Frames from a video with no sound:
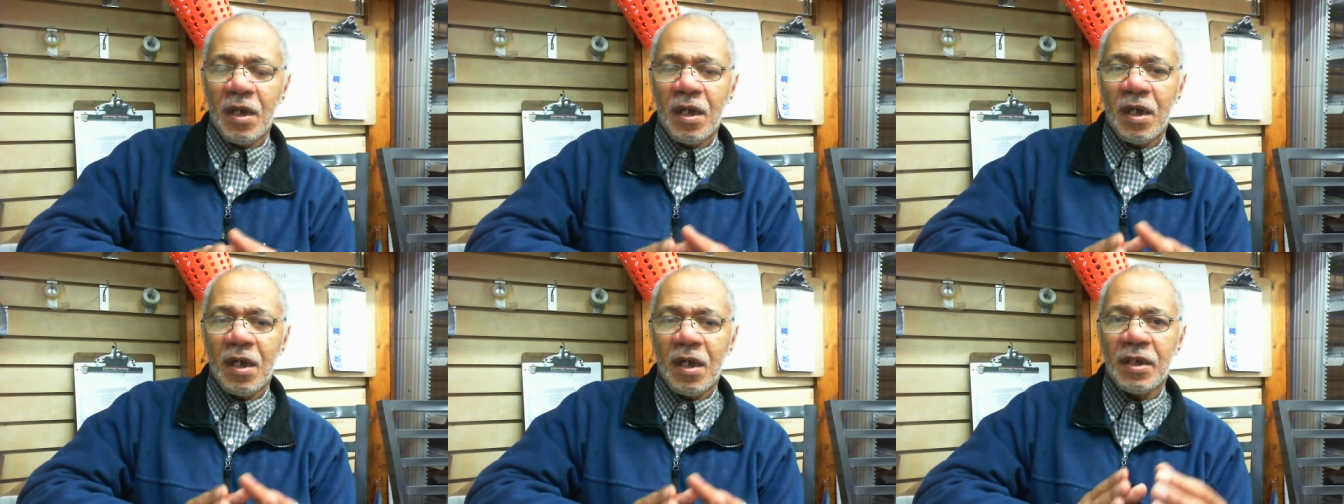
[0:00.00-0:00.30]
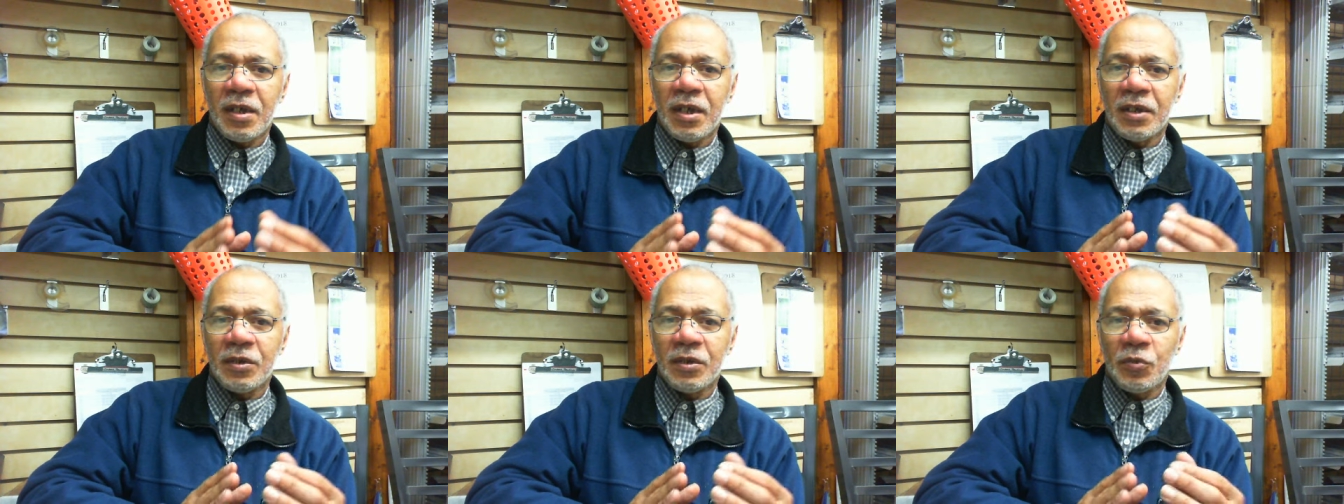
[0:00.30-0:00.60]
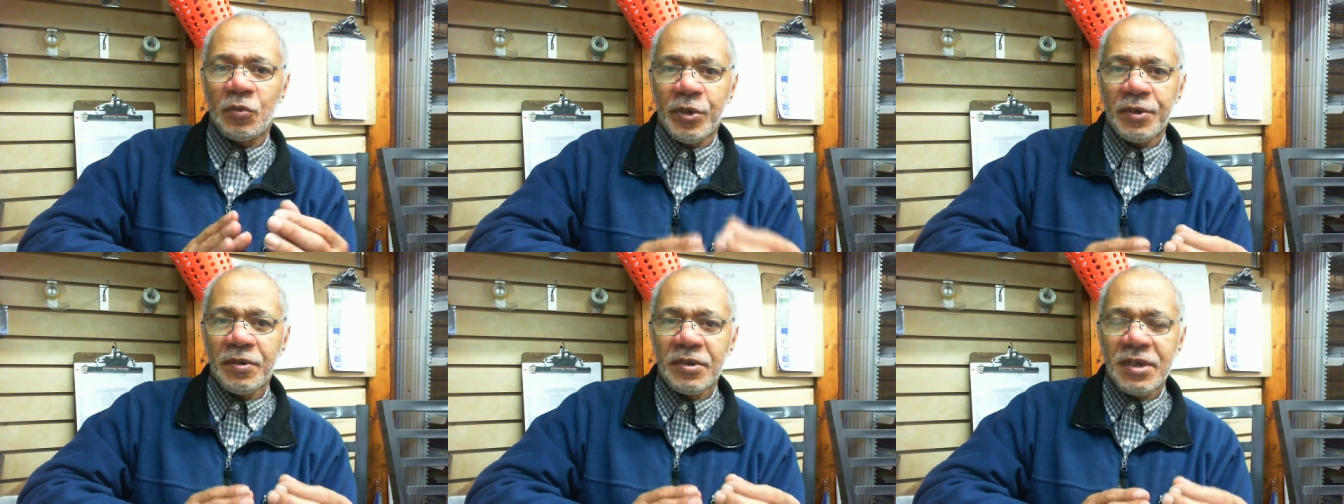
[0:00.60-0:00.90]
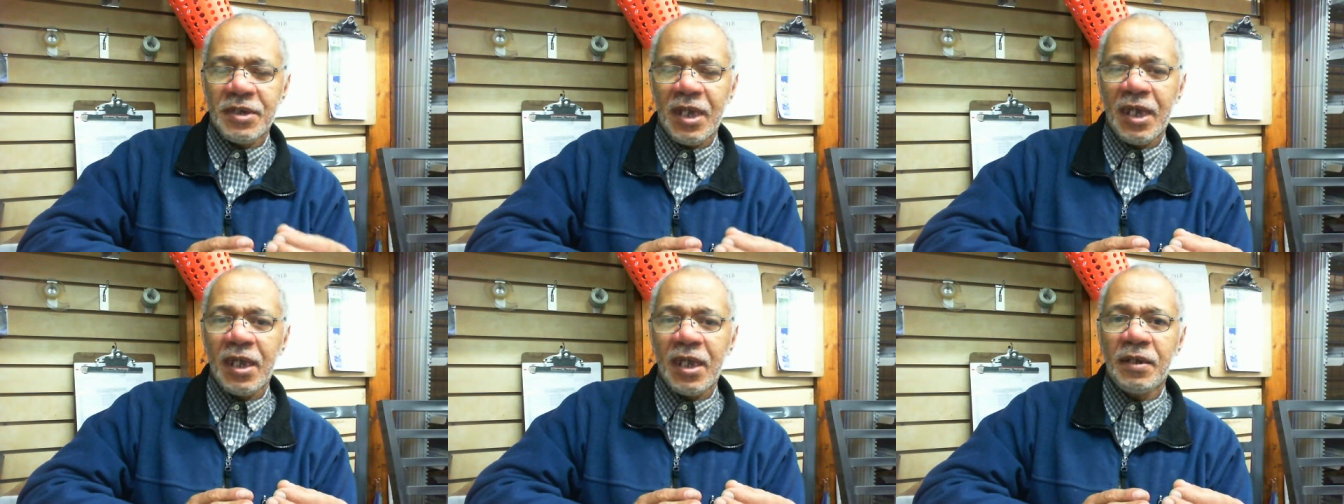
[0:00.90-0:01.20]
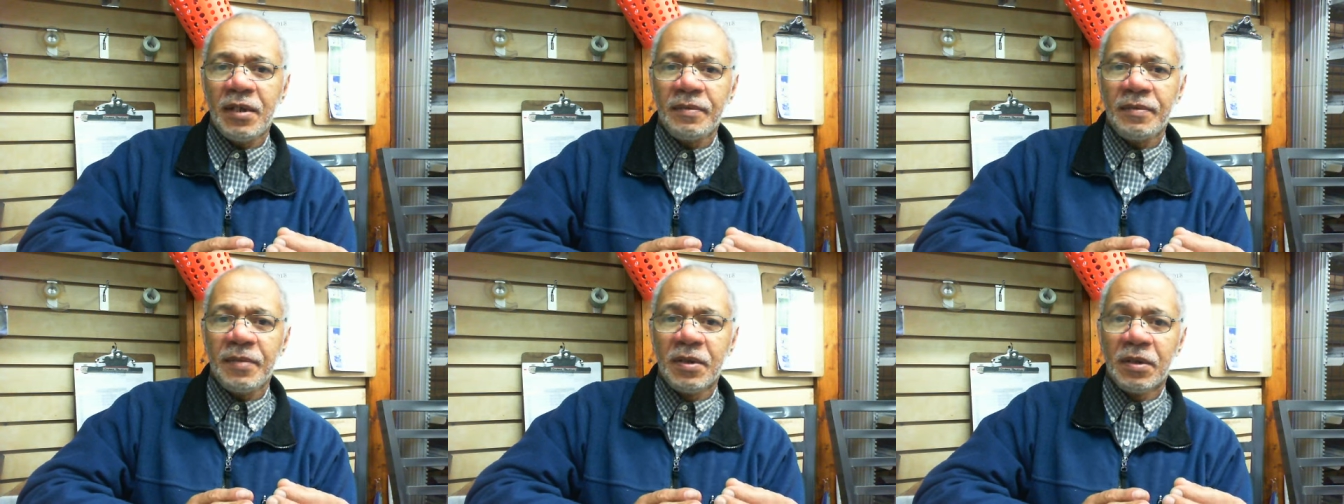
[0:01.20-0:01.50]
uh, in the
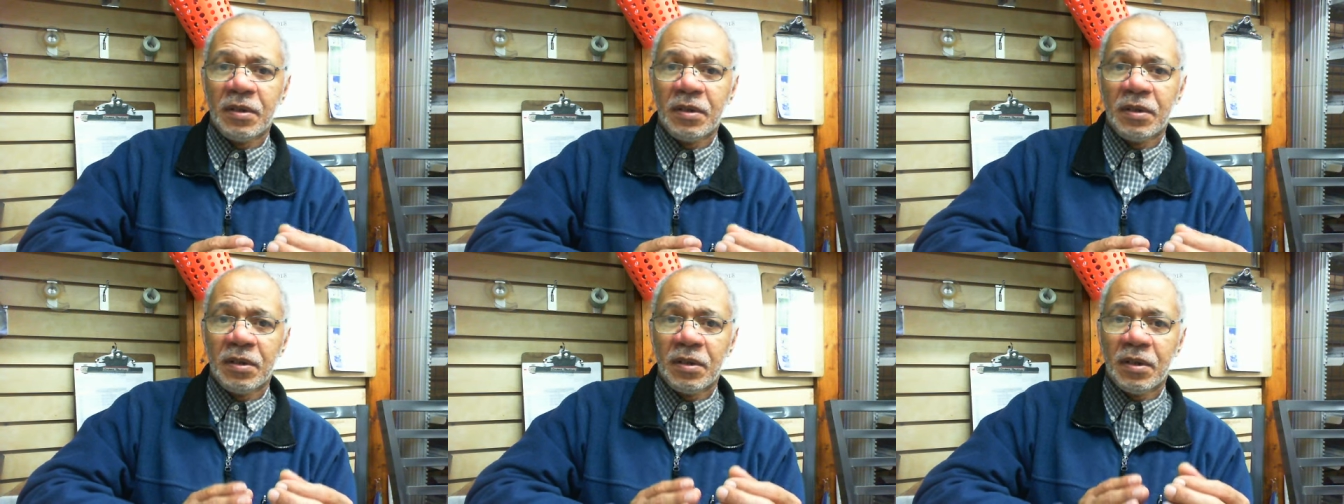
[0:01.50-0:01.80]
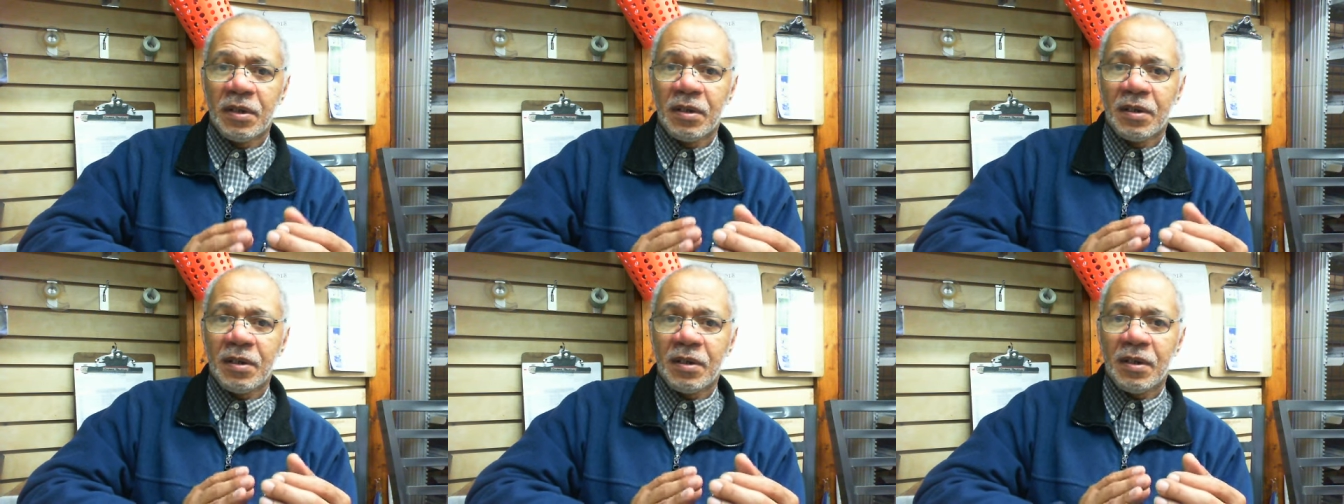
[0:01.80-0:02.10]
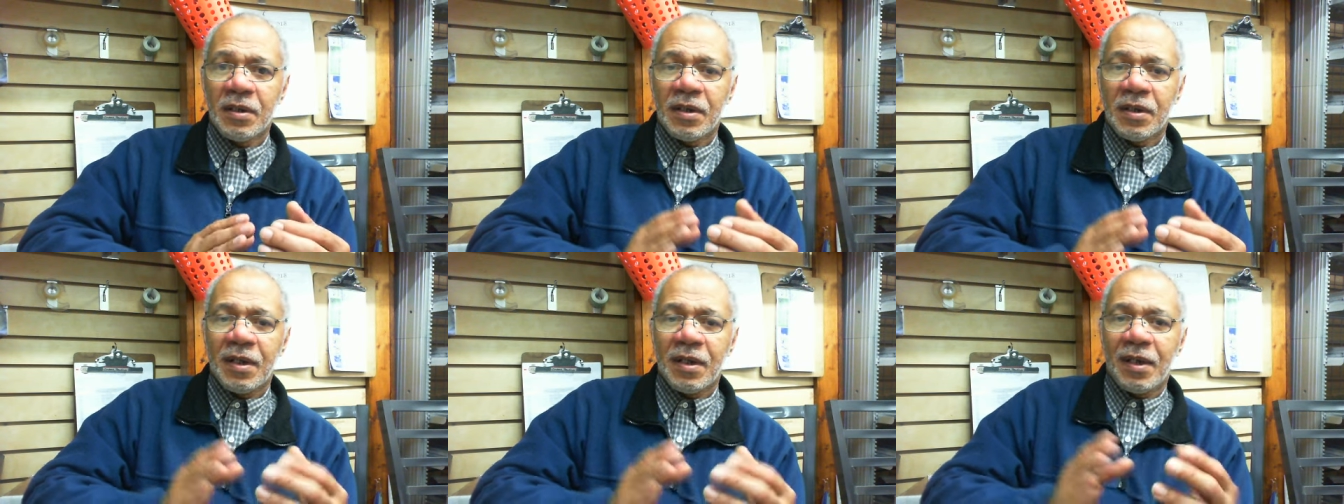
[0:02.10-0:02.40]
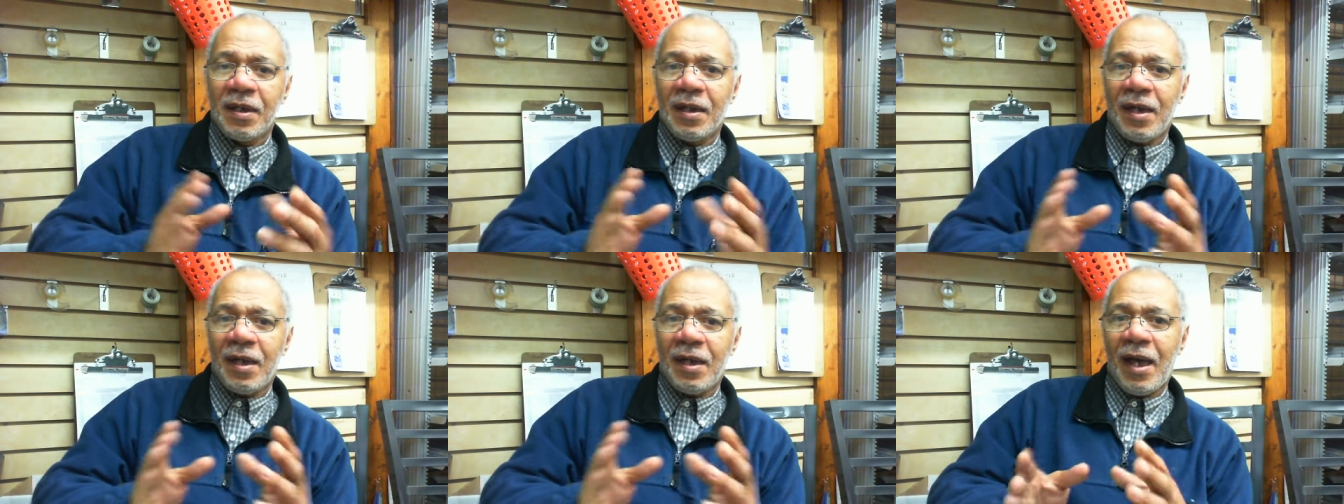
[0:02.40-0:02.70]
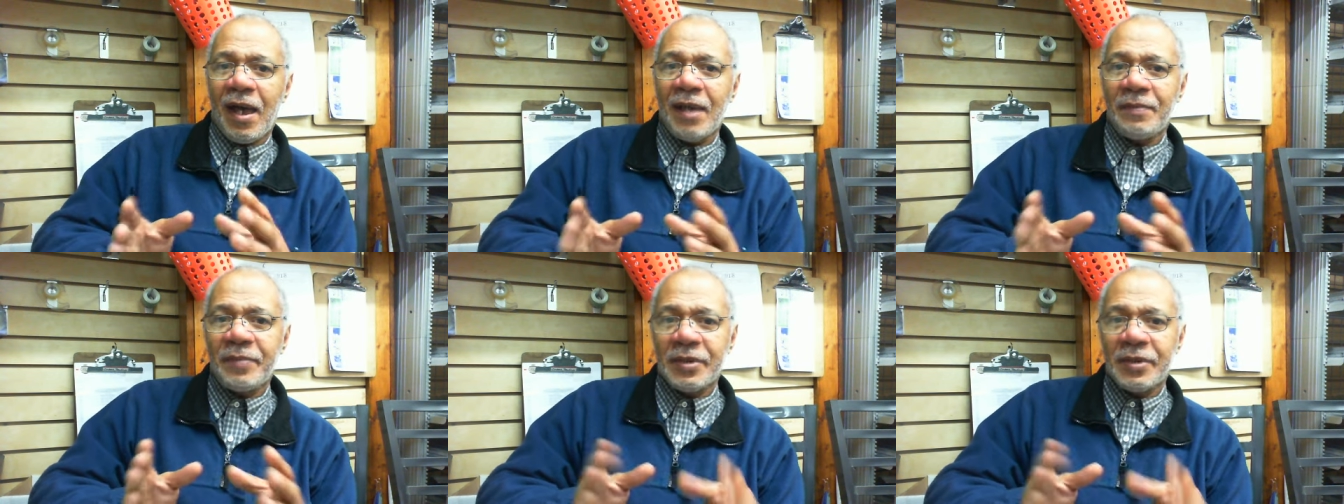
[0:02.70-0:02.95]
wintertime, I